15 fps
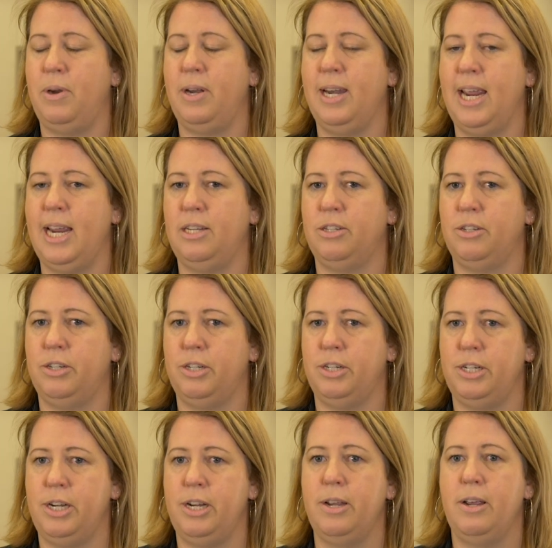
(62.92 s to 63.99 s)
would need
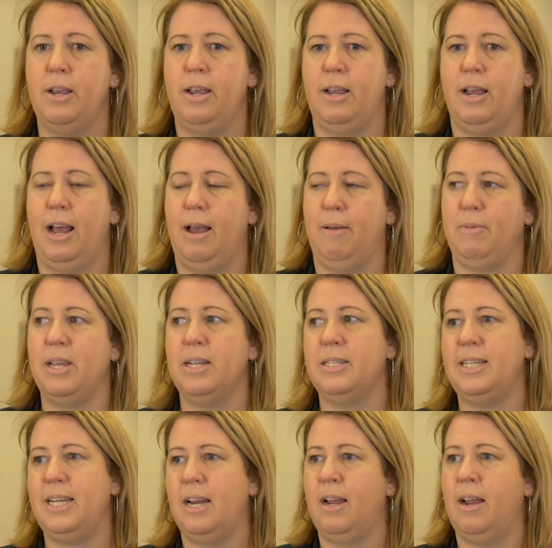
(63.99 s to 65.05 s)
to Um,
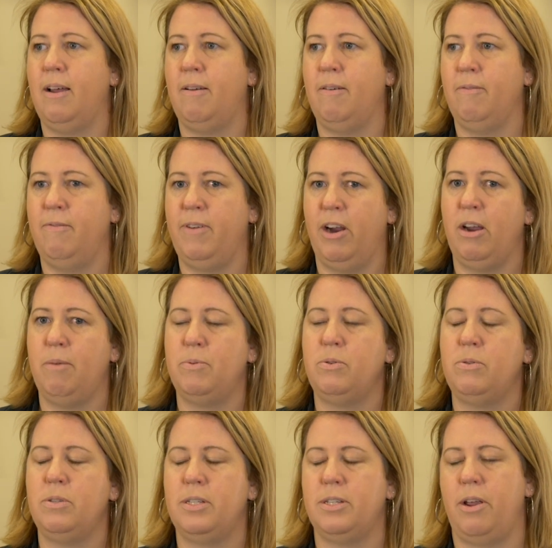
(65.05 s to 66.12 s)
consider
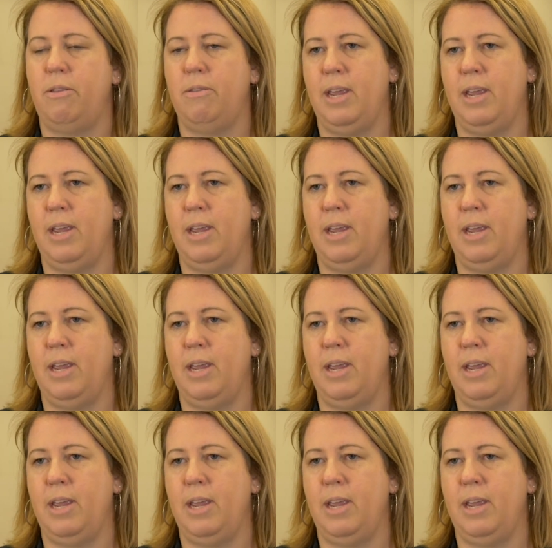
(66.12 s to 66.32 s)
variables, so